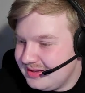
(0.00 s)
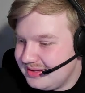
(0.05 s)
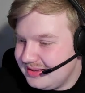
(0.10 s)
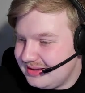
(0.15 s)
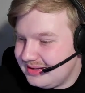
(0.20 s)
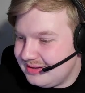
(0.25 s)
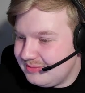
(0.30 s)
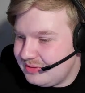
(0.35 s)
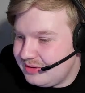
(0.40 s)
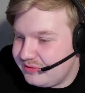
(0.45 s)

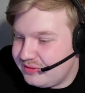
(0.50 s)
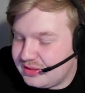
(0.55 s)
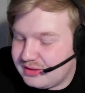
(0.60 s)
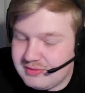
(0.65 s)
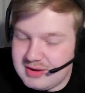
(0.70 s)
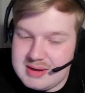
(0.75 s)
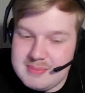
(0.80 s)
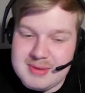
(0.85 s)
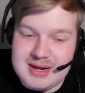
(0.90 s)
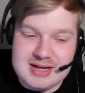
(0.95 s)
And we've
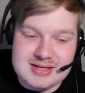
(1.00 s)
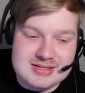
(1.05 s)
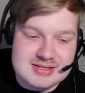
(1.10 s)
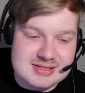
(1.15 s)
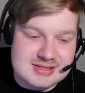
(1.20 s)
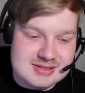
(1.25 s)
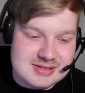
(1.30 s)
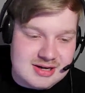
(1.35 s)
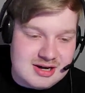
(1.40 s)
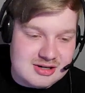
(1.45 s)
3
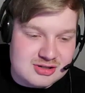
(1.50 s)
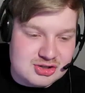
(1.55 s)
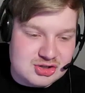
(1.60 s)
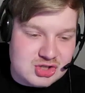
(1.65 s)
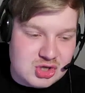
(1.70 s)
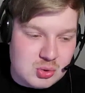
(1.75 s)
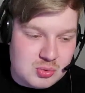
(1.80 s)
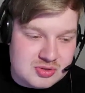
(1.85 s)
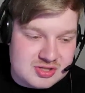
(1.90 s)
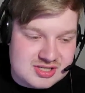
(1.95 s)
minutes or
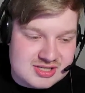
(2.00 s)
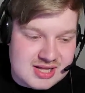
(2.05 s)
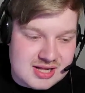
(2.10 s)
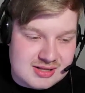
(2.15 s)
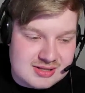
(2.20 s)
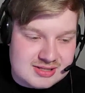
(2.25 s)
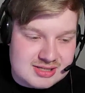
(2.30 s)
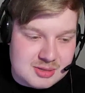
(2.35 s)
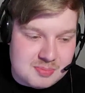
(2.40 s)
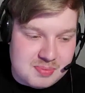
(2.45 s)
so still
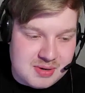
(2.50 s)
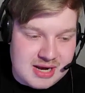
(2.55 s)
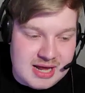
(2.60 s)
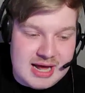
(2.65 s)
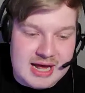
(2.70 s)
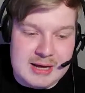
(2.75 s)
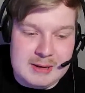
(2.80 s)
to play.